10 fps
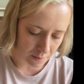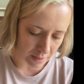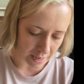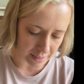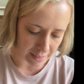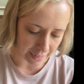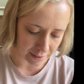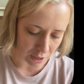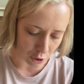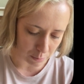is
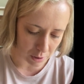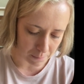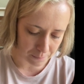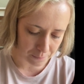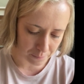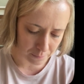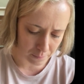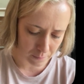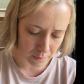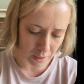x cubed.
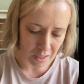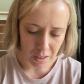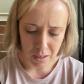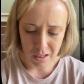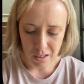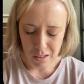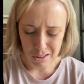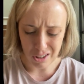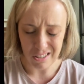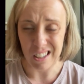
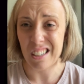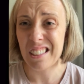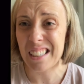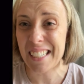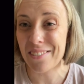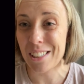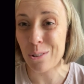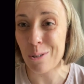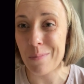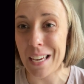So honestly, if this
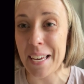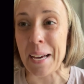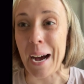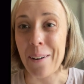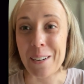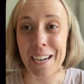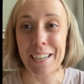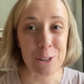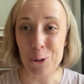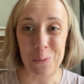were me, I would kind
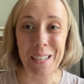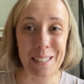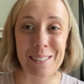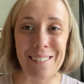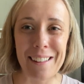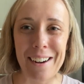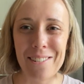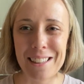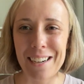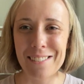of just write this all out
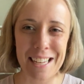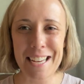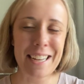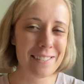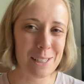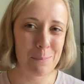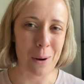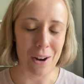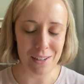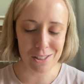without taking this
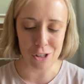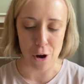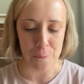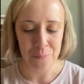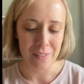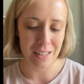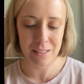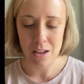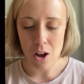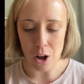pause. So
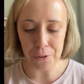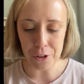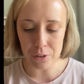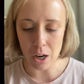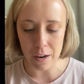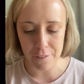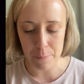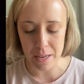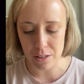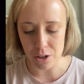it's a little hard for
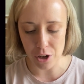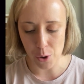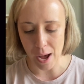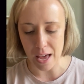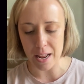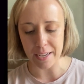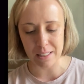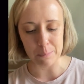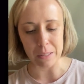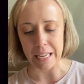me to know how to
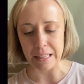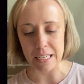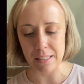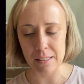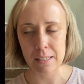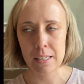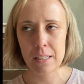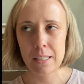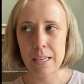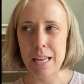explain this
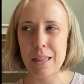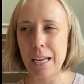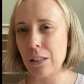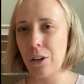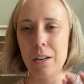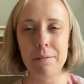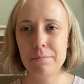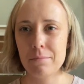in like the